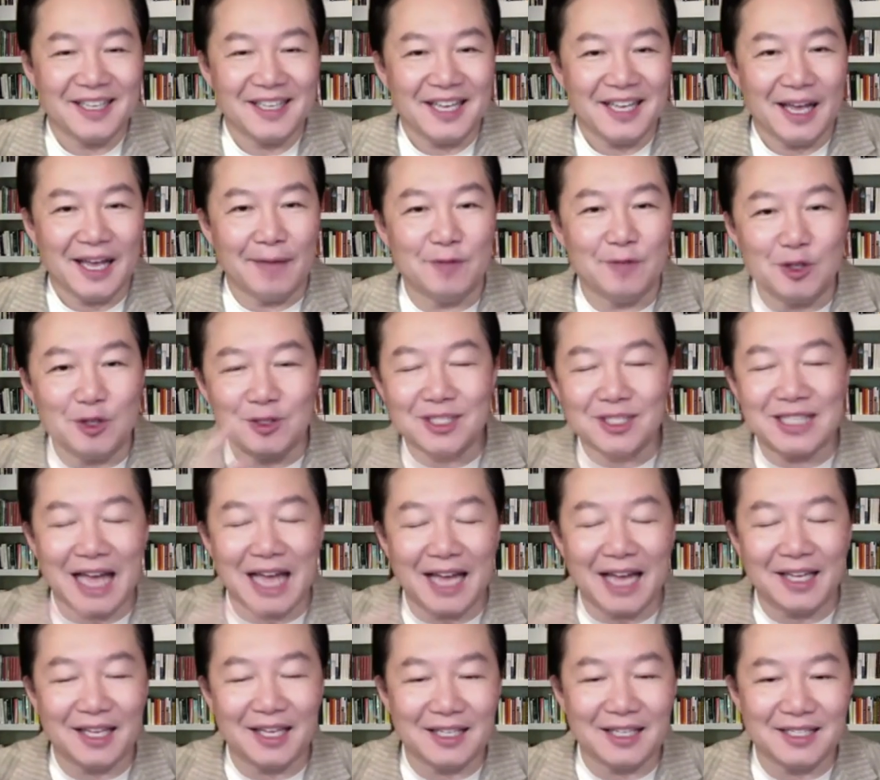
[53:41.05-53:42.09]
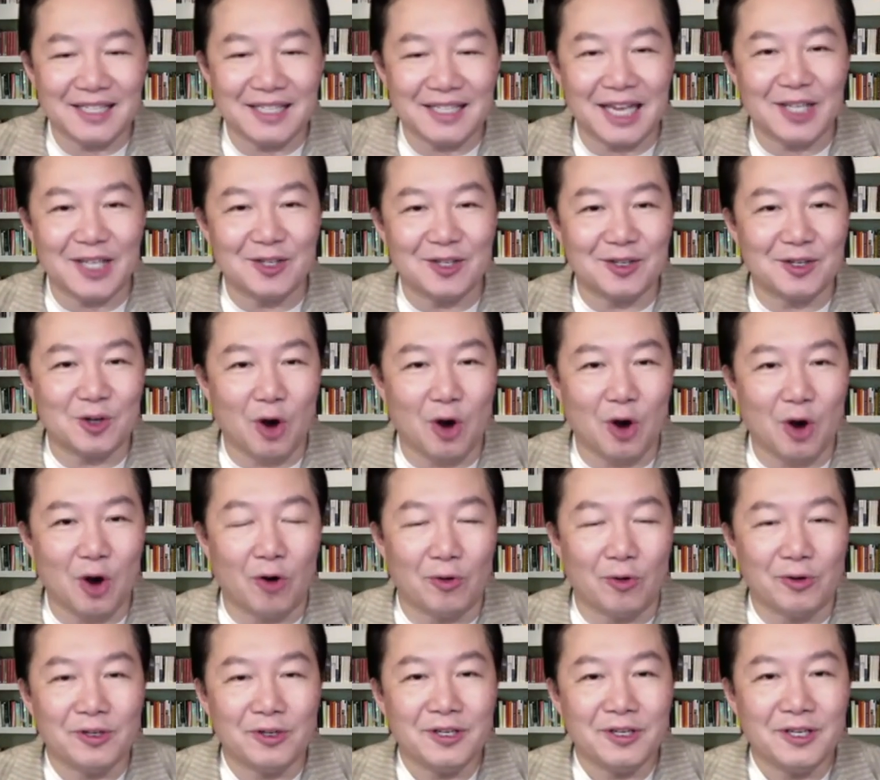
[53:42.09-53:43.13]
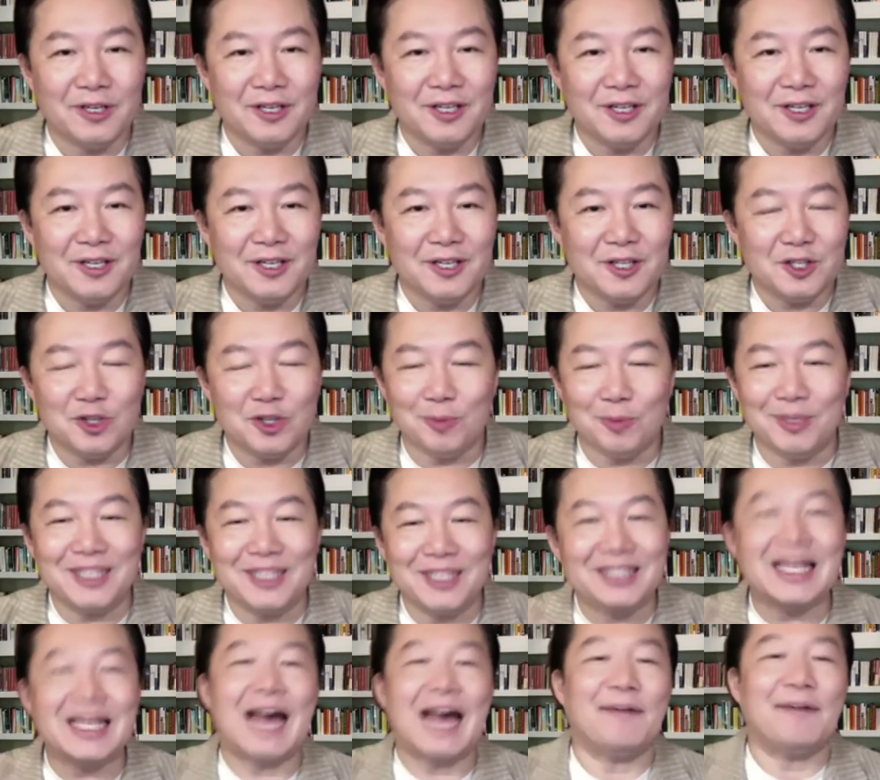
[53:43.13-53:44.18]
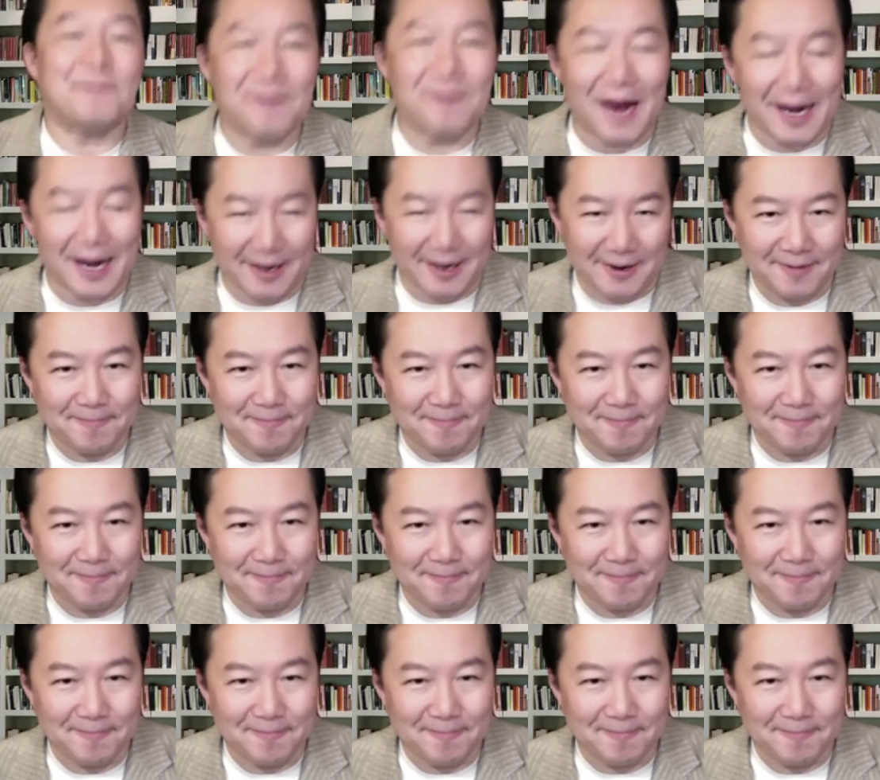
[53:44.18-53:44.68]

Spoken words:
if you set your goal to be Sapphire,